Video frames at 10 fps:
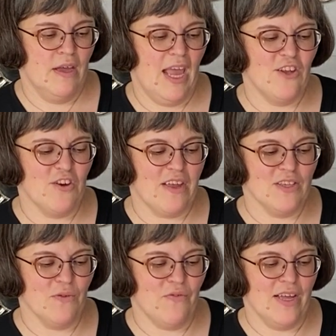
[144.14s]
And your
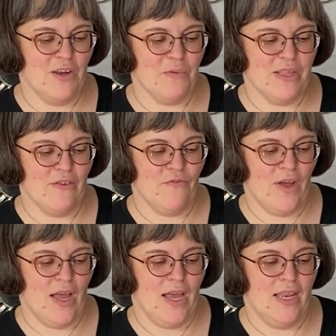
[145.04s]
guests will find it really
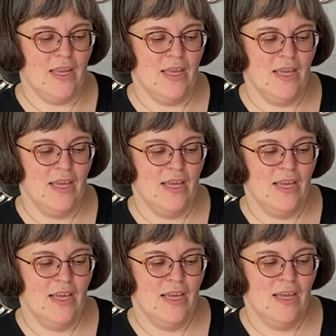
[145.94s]
fun
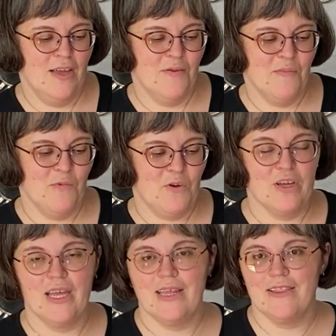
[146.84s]

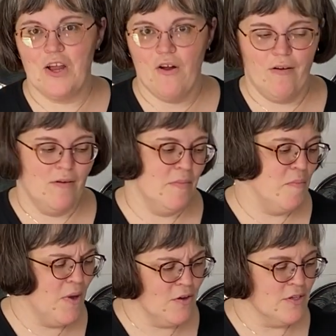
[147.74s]
creating their own
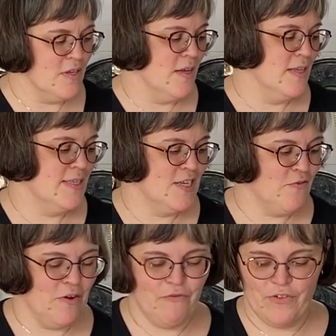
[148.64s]
mimosas,
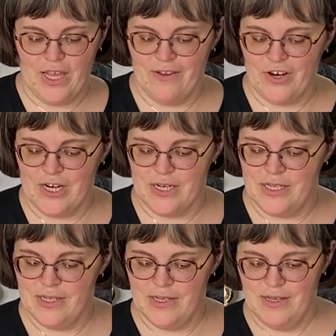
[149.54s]
different flavors.
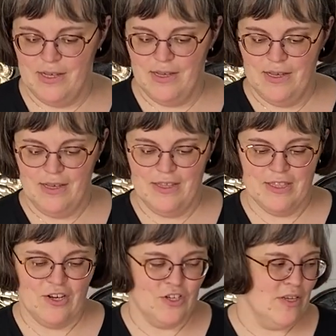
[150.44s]

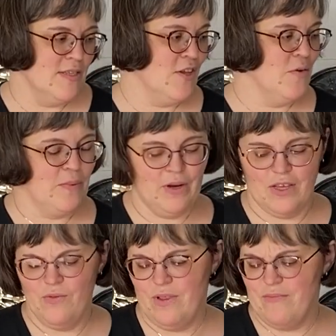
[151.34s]
They're just so pretty.
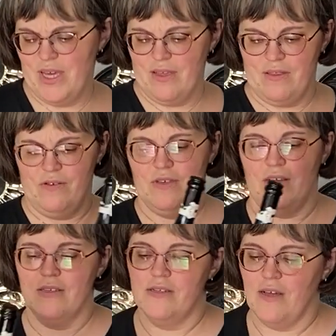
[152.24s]
Let me get those
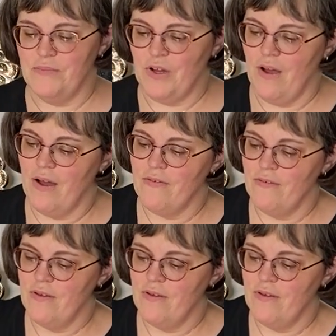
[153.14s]
guys topped off.